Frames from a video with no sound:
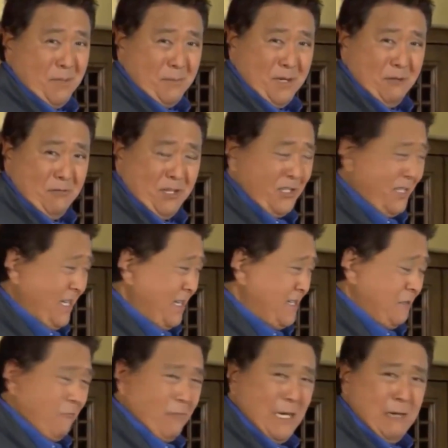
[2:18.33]
but my rich dad
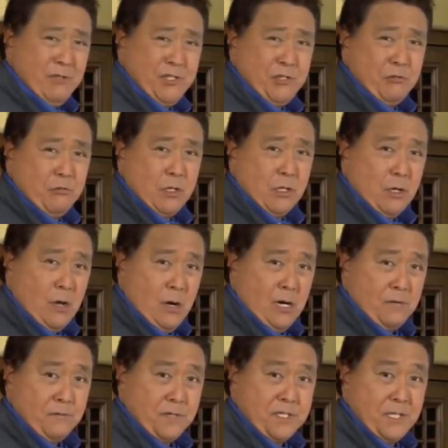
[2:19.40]
said, why would you work
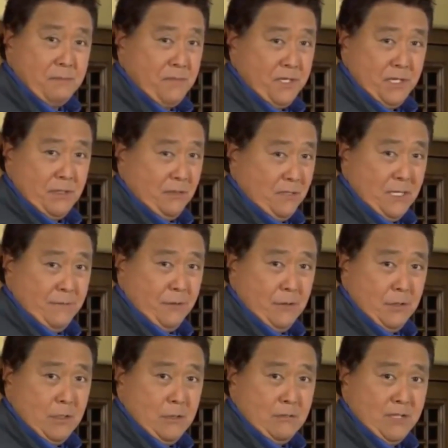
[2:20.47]
hard for something you'll never
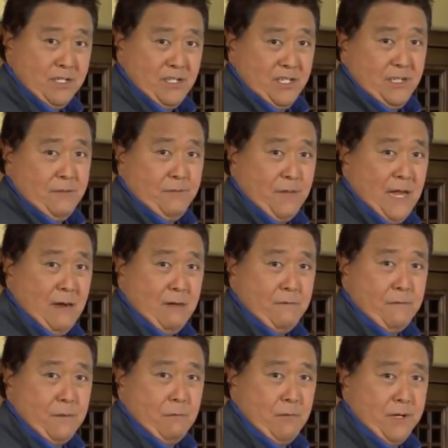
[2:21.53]
own and you can get
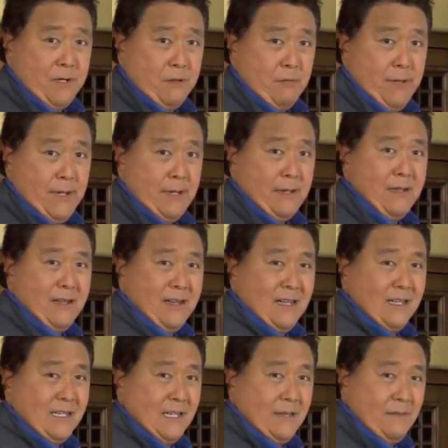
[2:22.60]
fired from right away?
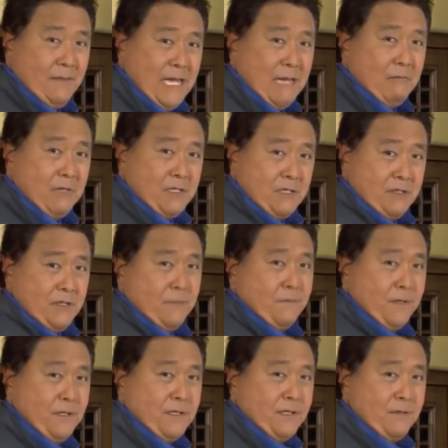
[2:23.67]
Again, that was the
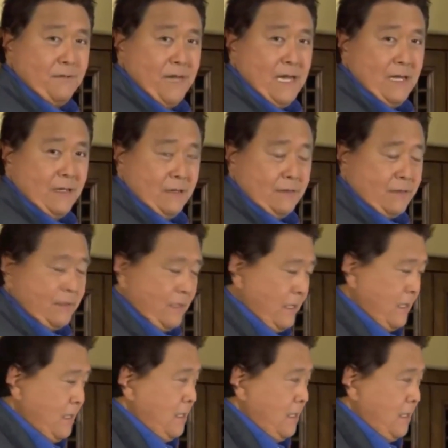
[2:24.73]
difference in values.